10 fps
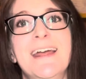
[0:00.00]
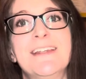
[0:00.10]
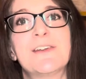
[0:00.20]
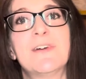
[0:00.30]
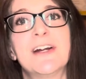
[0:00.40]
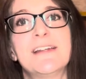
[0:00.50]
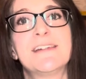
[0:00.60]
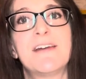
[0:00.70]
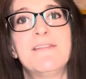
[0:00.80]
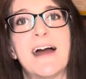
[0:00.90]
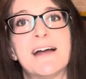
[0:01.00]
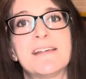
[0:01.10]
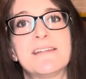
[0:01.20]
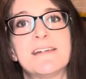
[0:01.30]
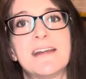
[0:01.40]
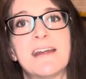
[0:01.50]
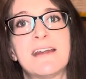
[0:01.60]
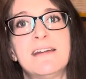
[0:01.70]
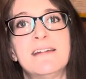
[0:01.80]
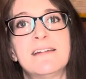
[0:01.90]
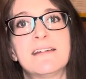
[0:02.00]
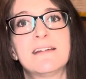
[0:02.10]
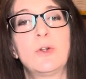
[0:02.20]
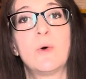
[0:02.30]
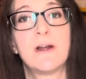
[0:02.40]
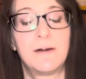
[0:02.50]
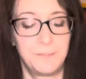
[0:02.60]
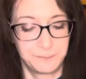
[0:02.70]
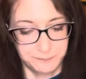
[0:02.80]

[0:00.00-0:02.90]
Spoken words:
so very steadfast and loyal.